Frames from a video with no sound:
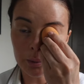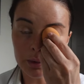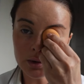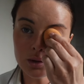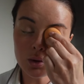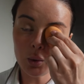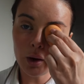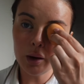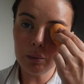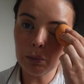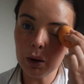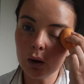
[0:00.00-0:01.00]
I'm gonna do quite a
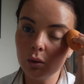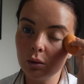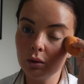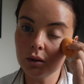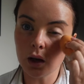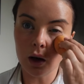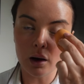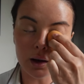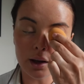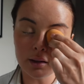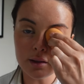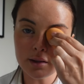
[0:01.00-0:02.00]
bold
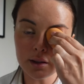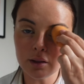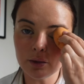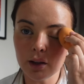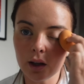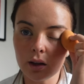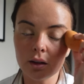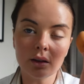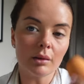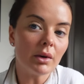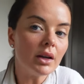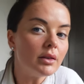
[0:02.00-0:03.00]
eye this evening. I
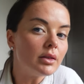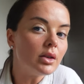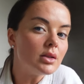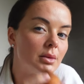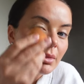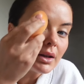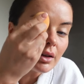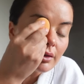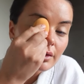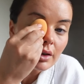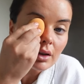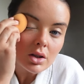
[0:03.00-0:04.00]
might even use a bit
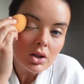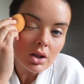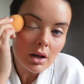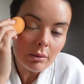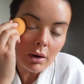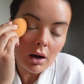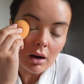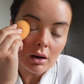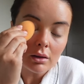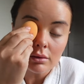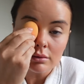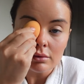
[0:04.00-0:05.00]
of
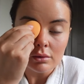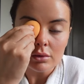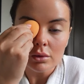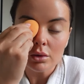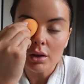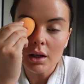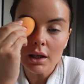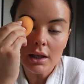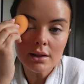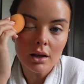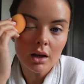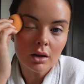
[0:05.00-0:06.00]
shimmer,
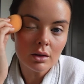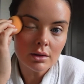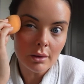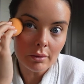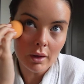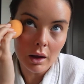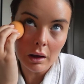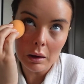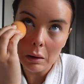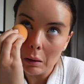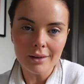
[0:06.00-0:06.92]
glitter or something.